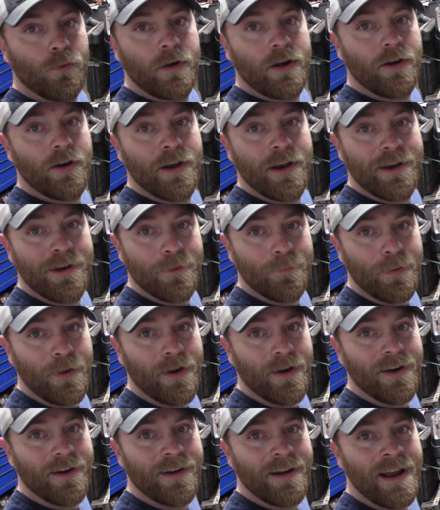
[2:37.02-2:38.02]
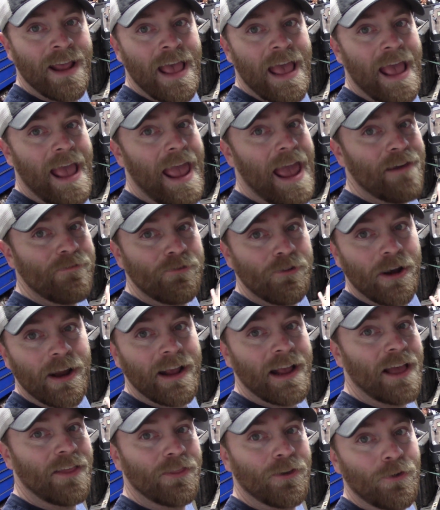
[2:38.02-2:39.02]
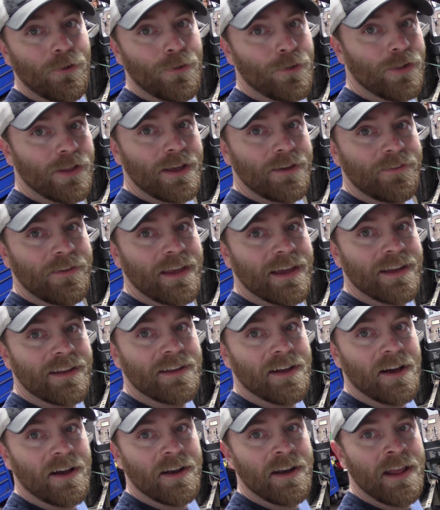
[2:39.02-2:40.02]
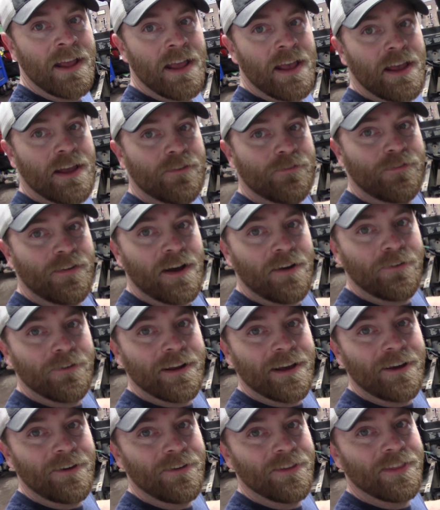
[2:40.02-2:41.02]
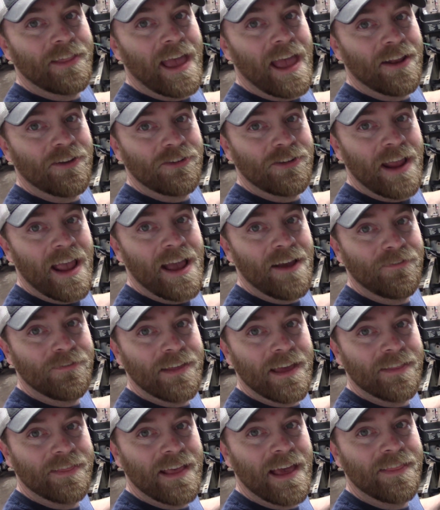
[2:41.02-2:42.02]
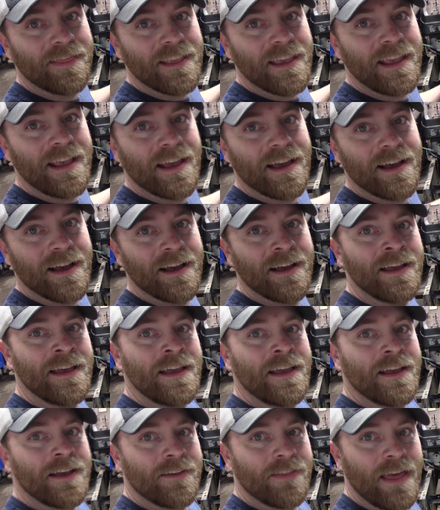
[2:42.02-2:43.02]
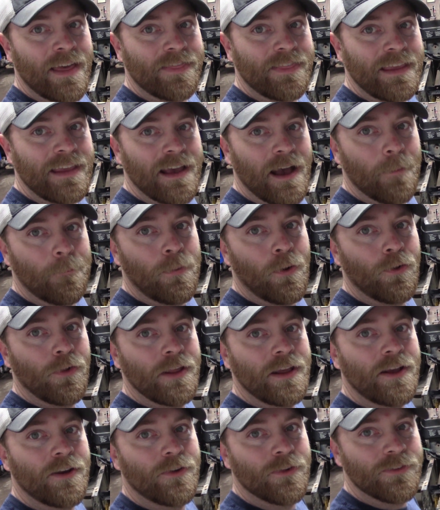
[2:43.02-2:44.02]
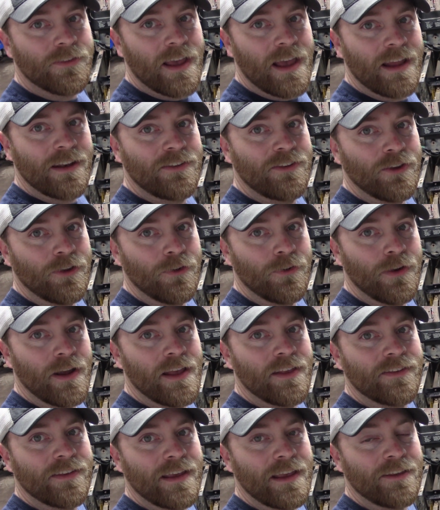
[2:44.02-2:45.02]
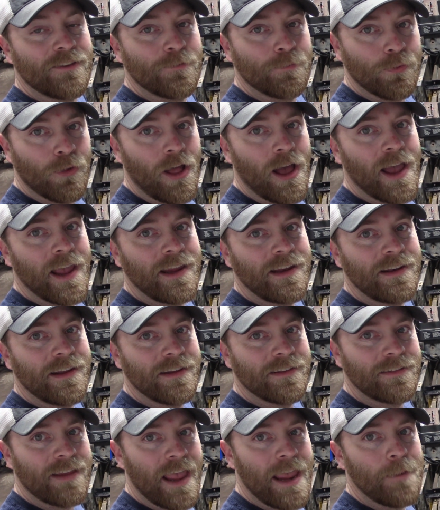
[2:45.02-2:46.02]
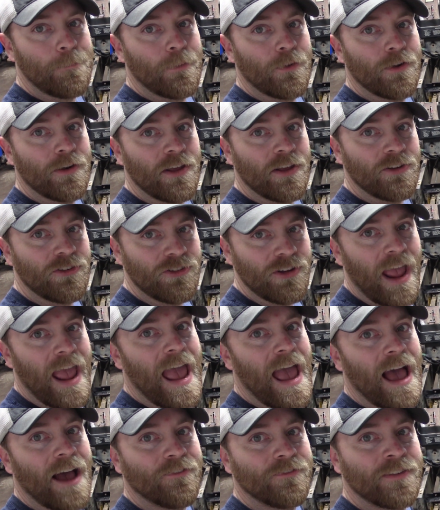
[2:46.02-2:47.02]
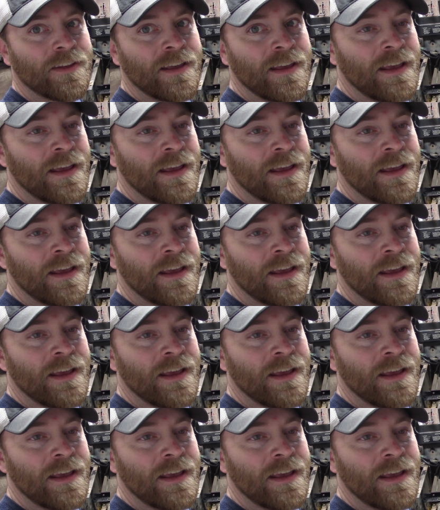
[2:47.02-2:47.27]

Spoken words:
rear end apart after I got the whole lift kit done, and found out that shaft that the pulley goes onto is a splined tapered shaft.